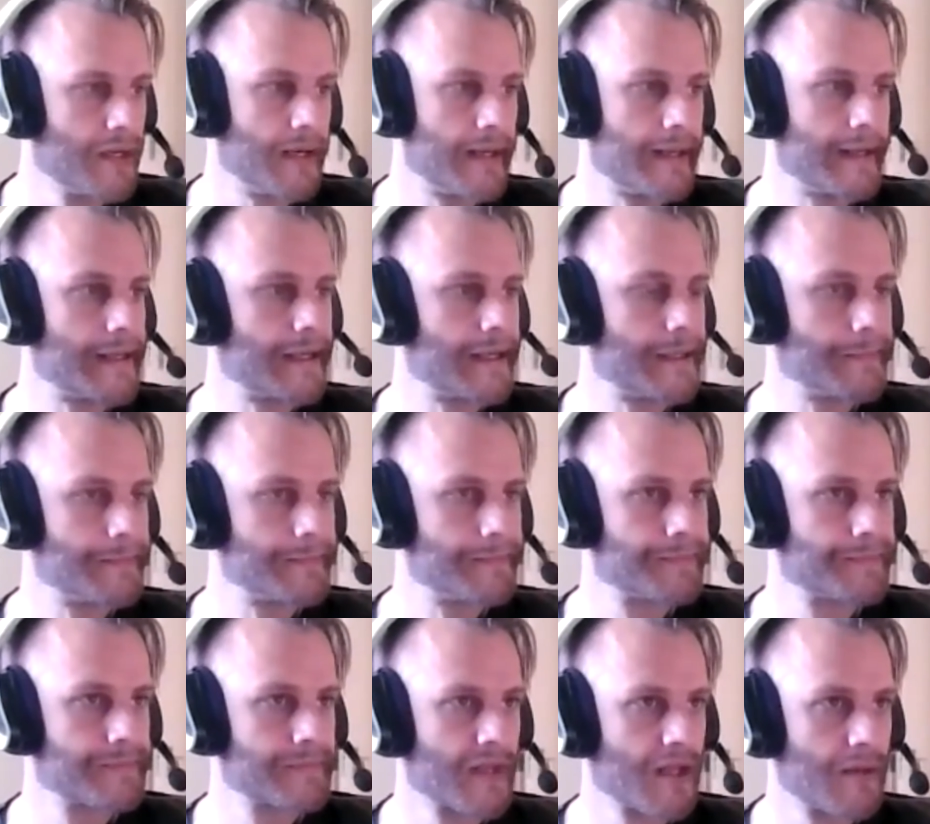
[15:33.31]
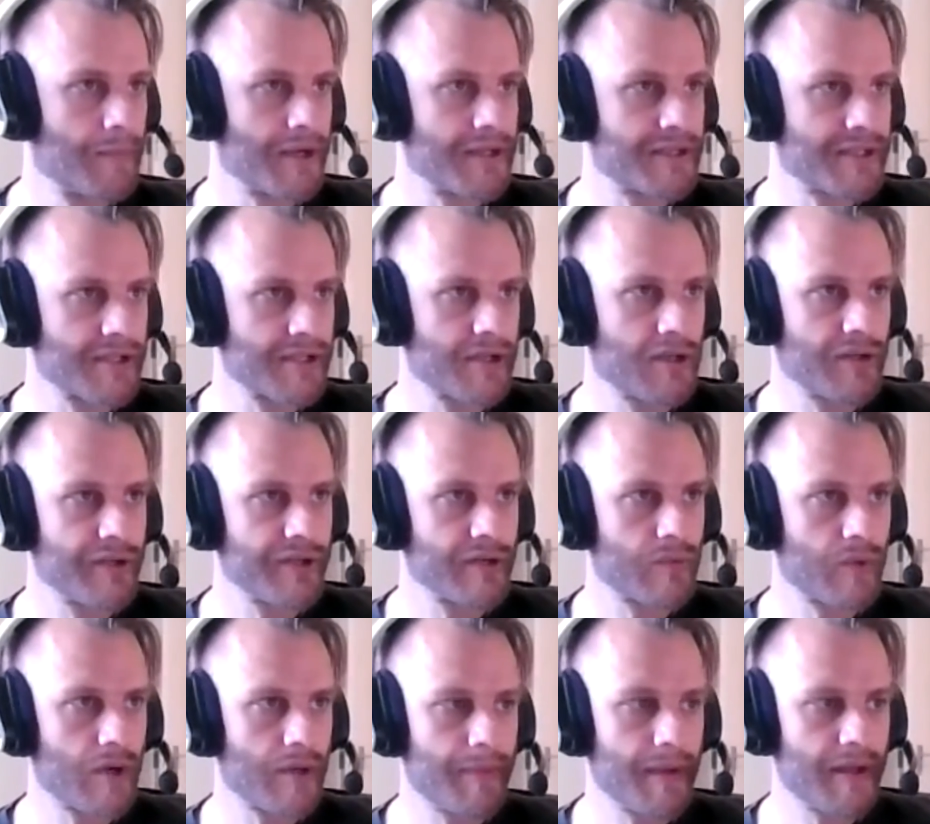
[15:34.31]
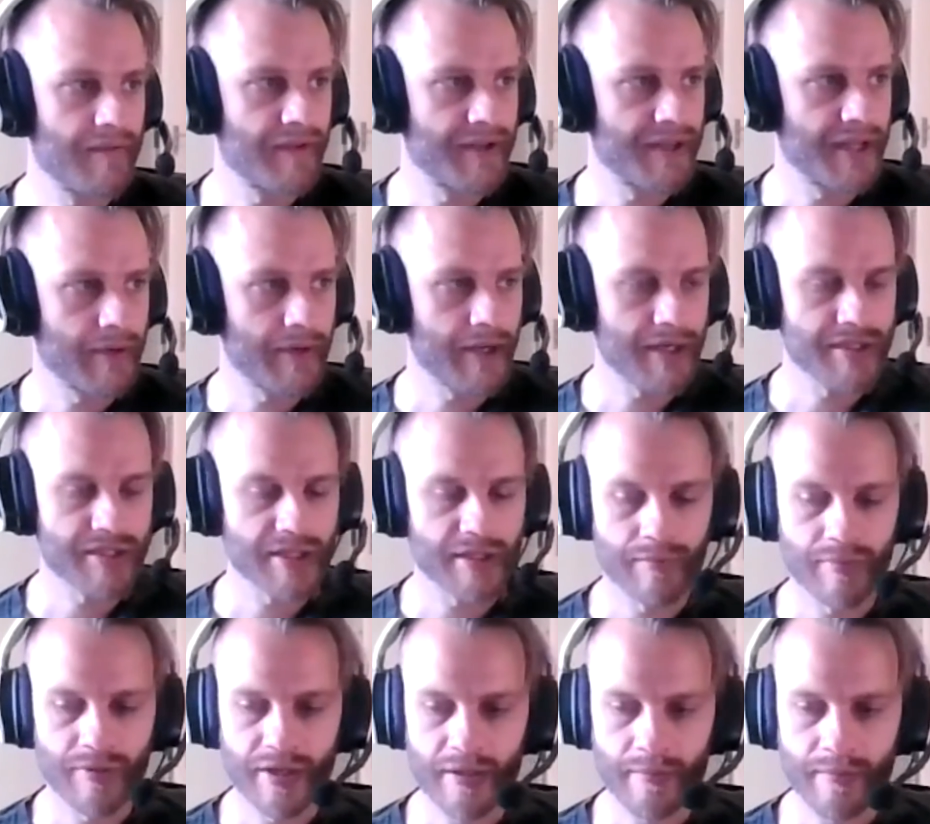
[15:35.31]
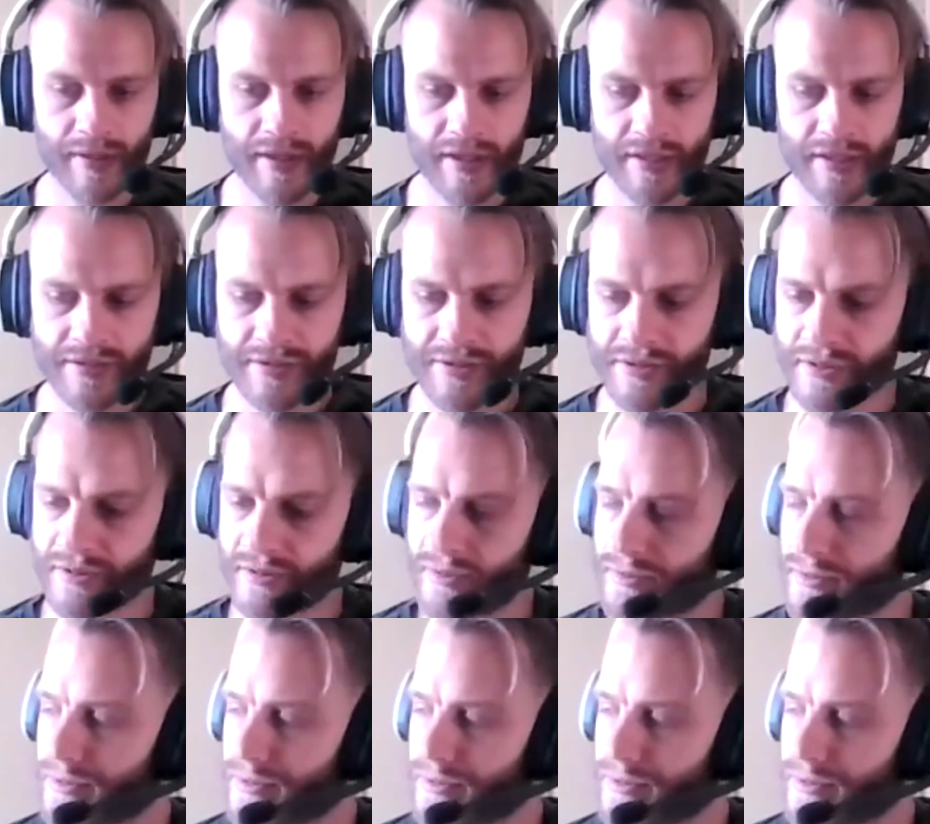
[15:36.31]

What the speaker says: But it's unclear what benefit that would actually bring because.